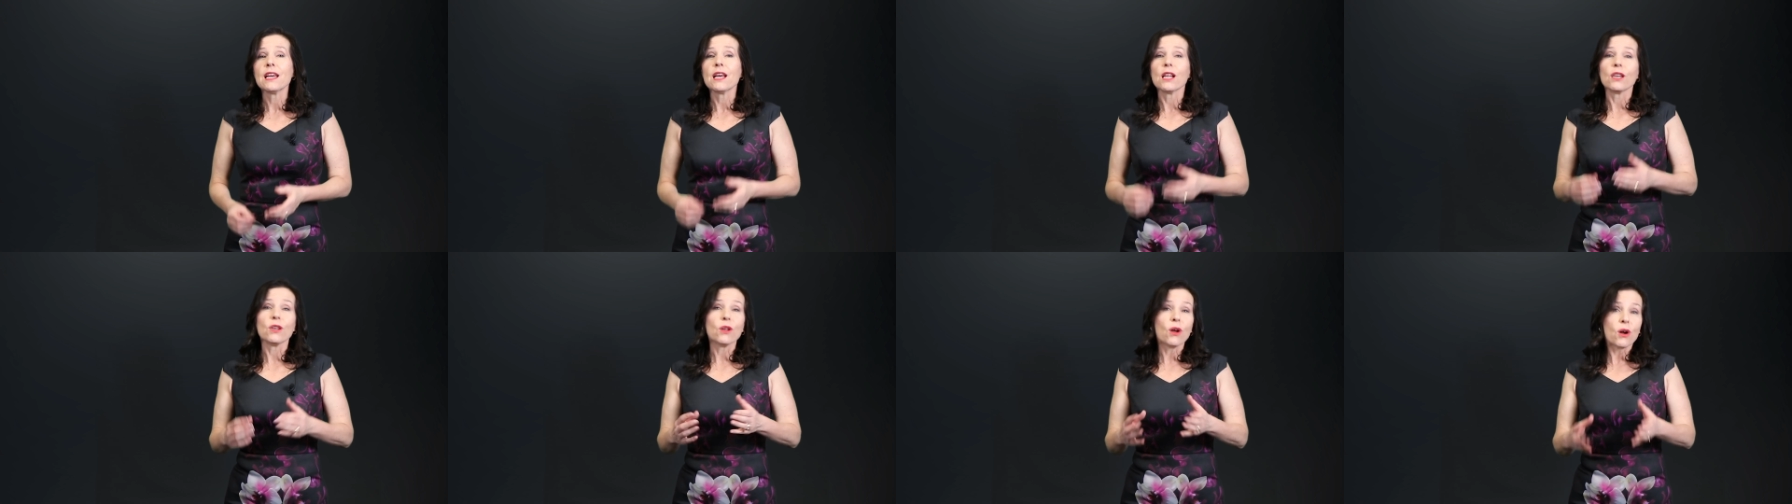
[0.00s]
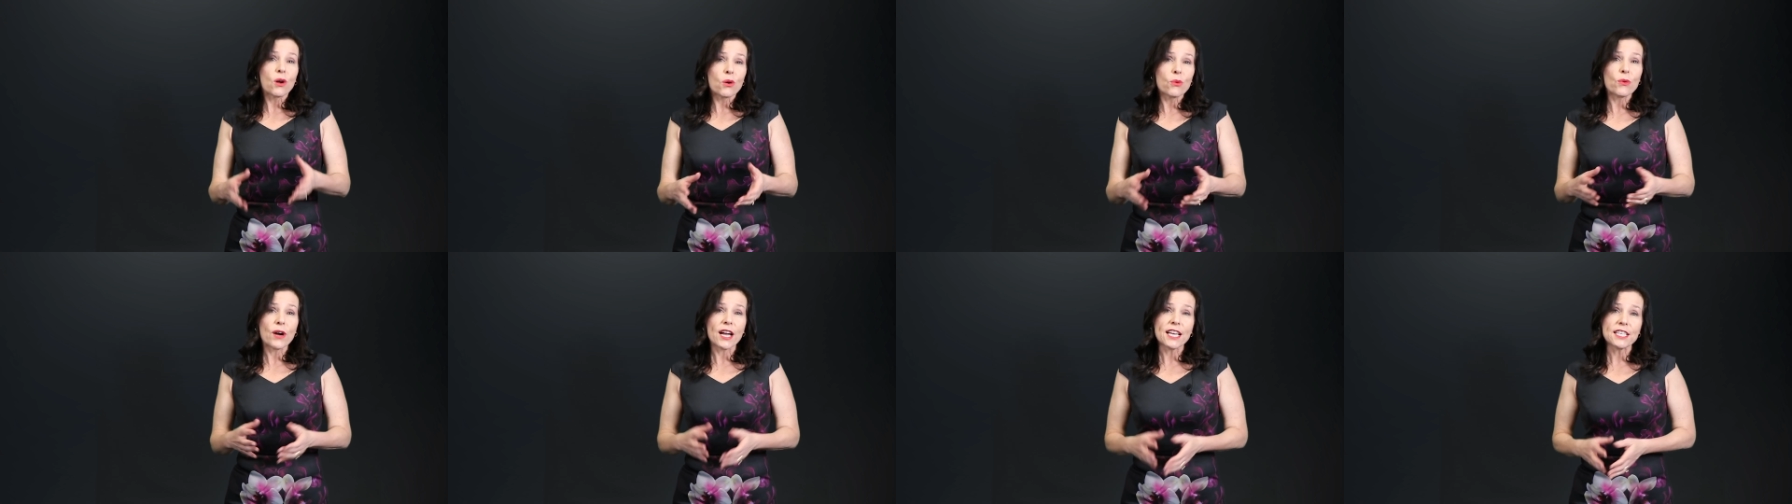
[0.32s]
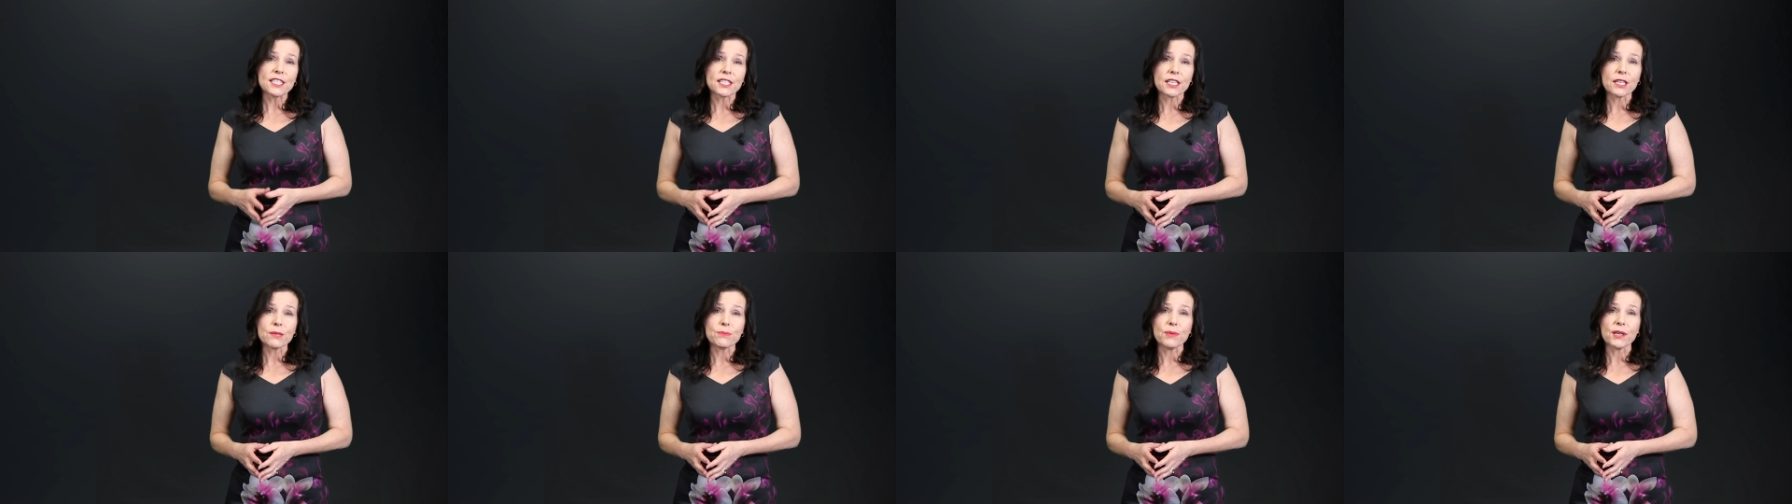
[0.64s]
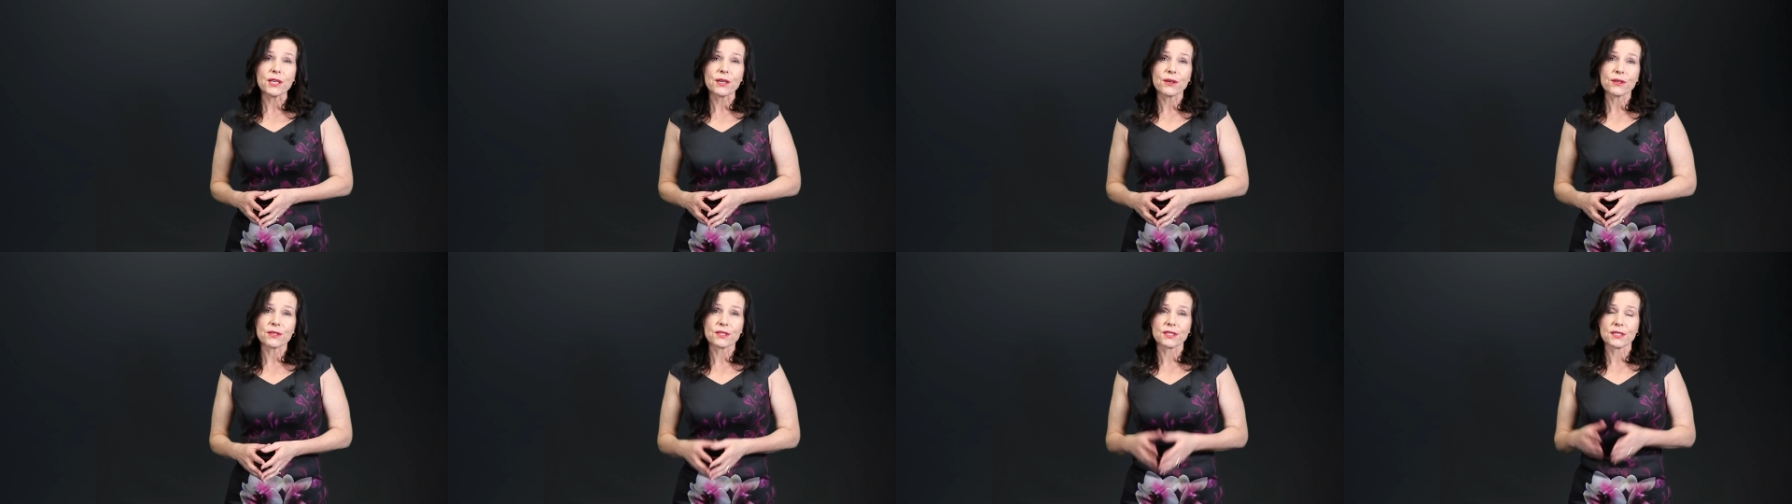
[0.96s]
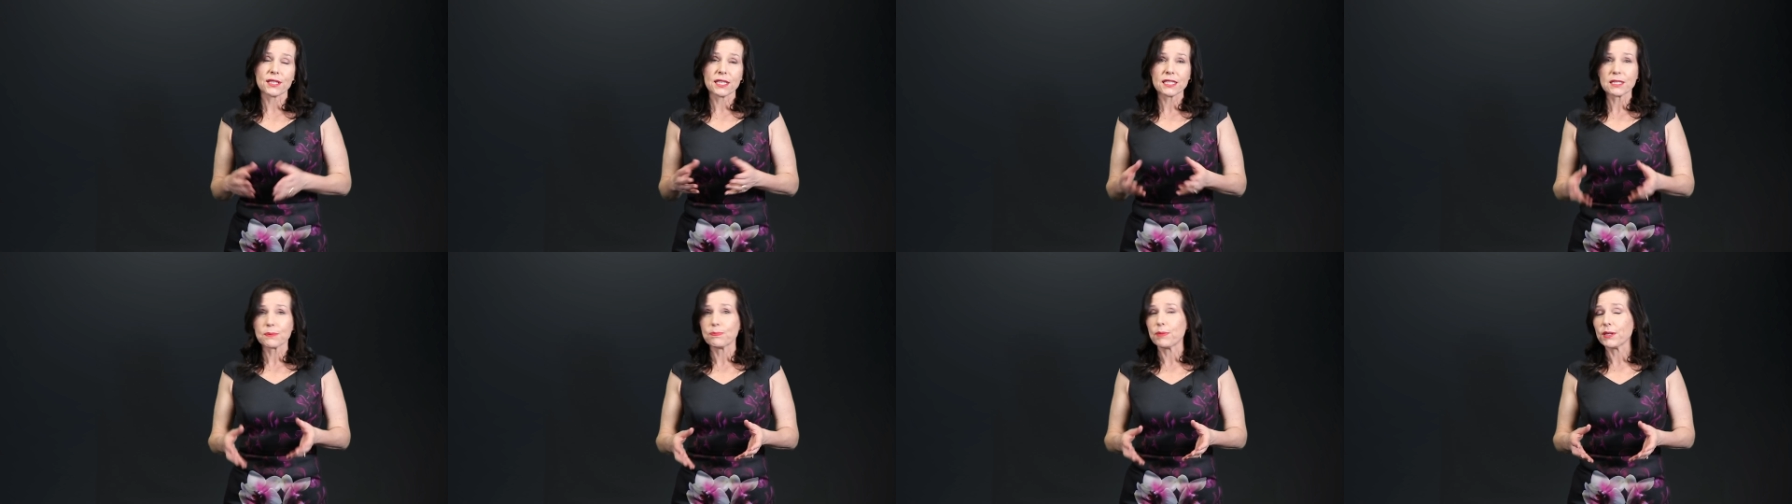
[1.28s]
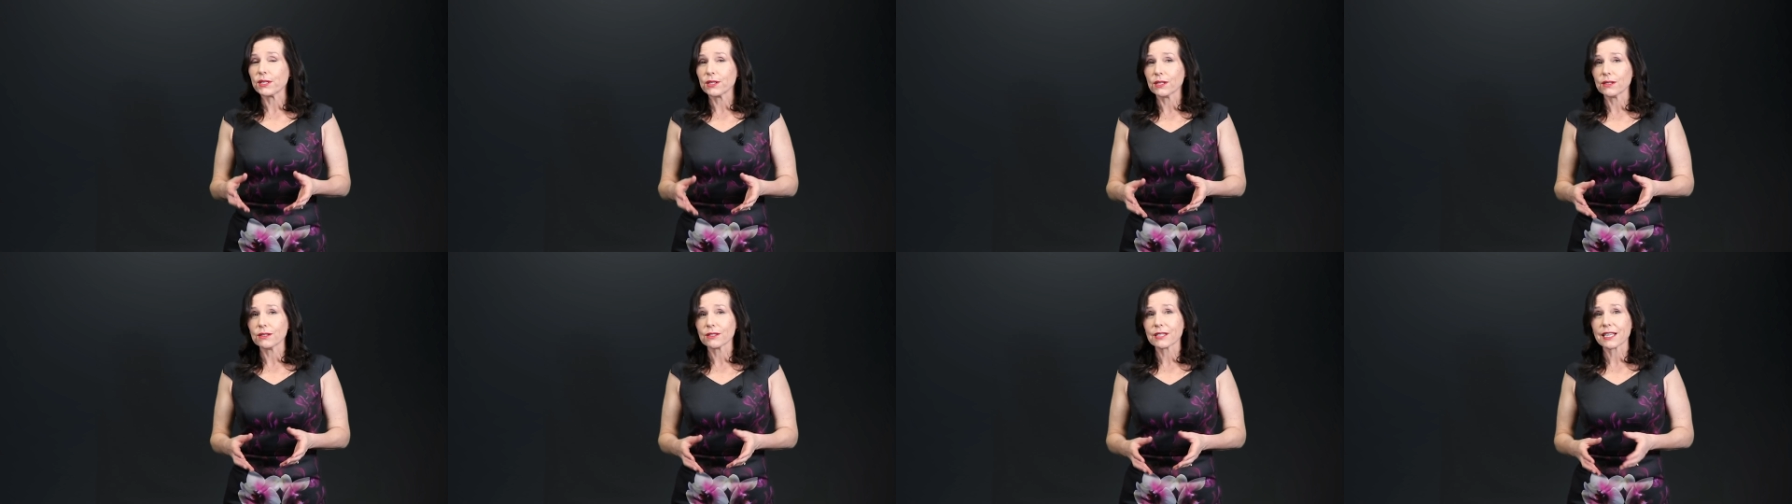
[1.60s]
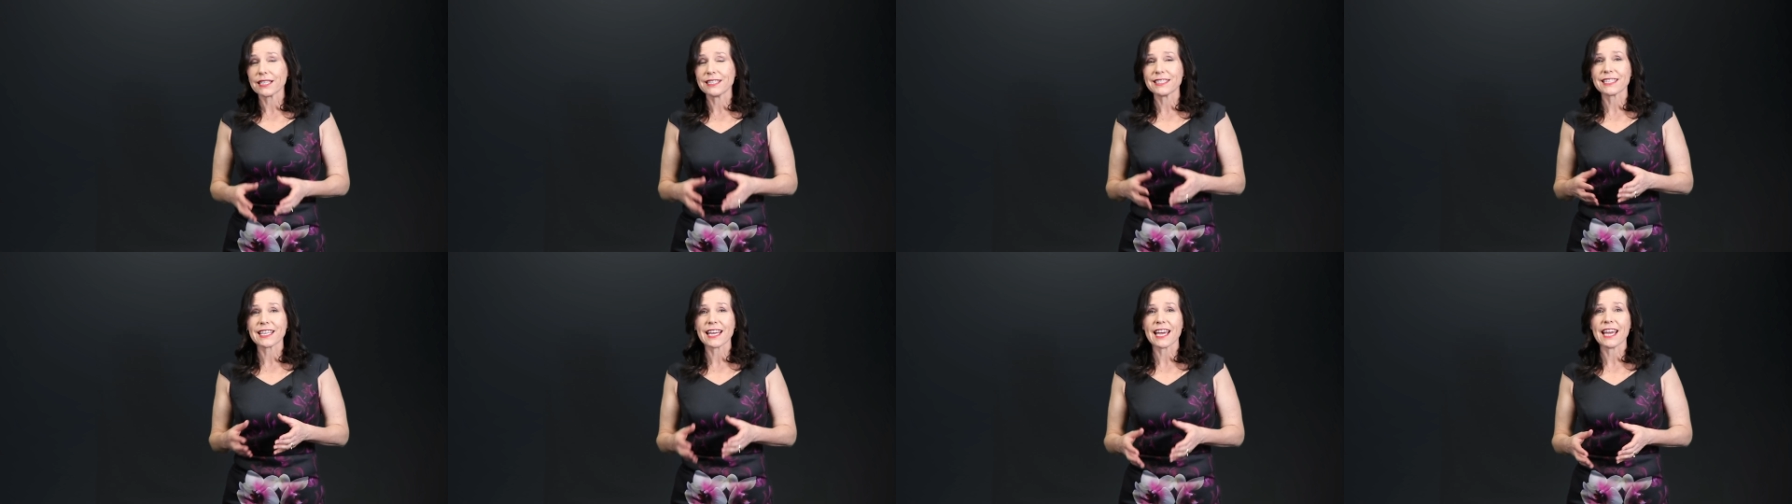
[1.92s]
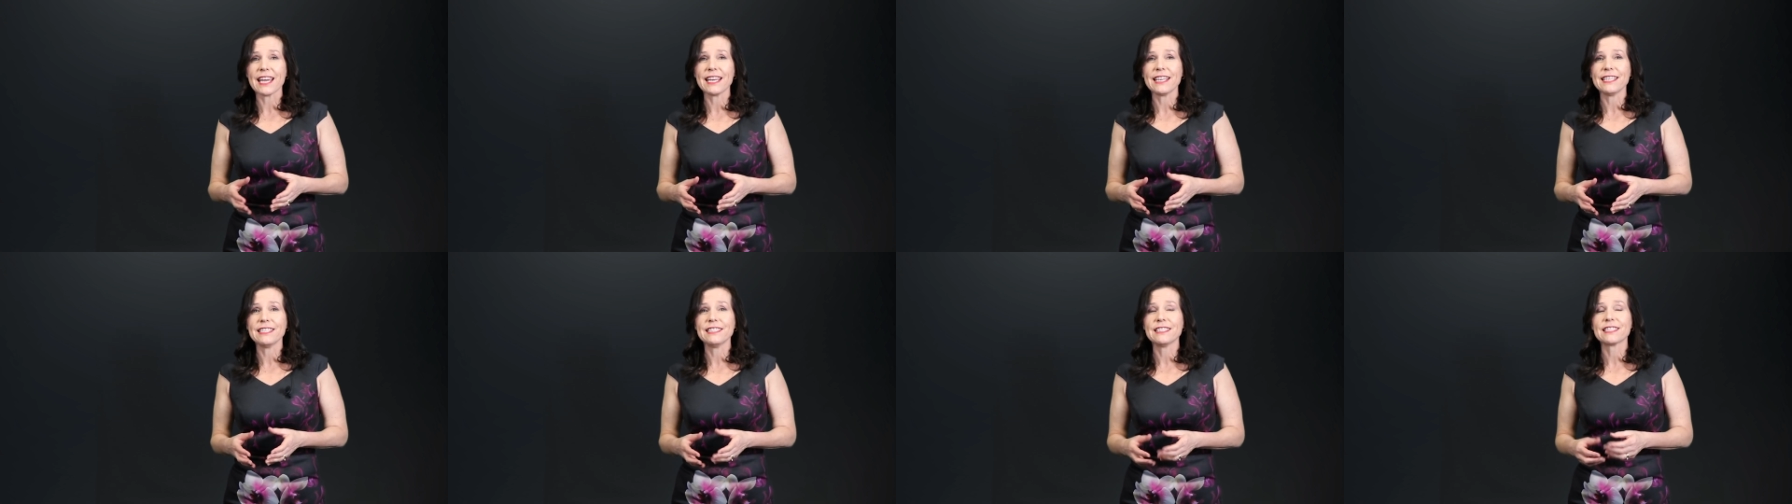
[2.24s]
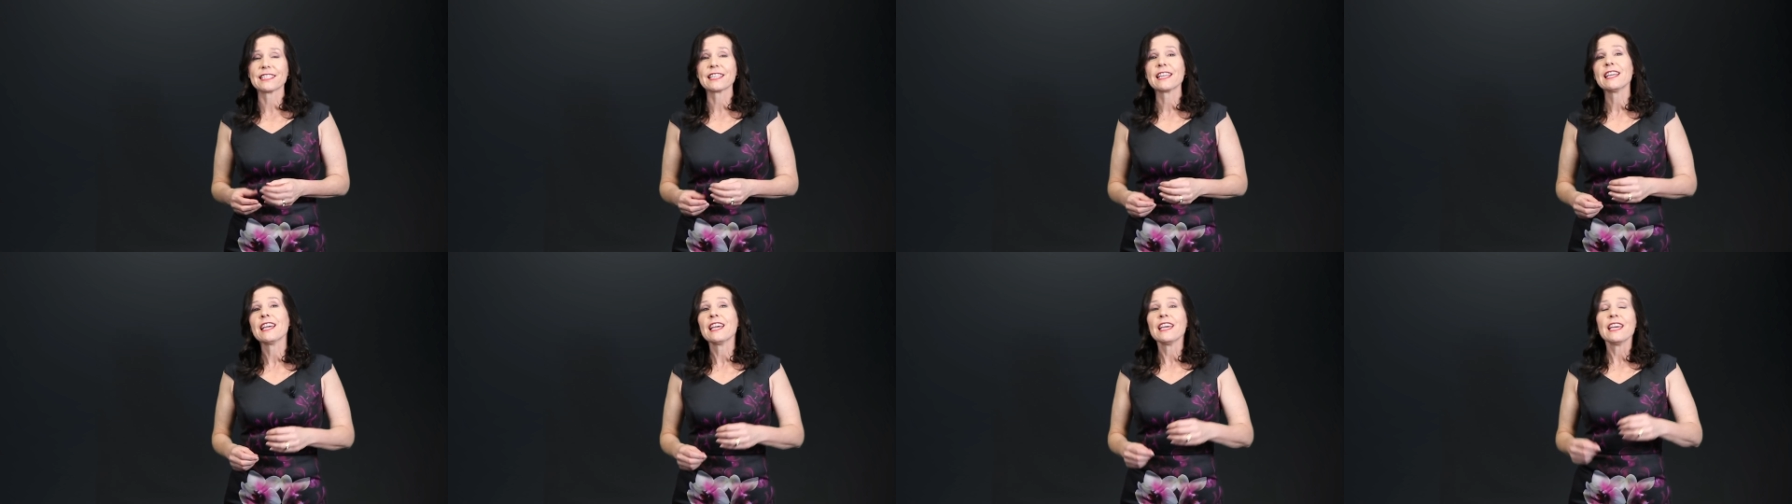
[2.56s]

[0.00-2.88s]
Long-awaited because this bill contained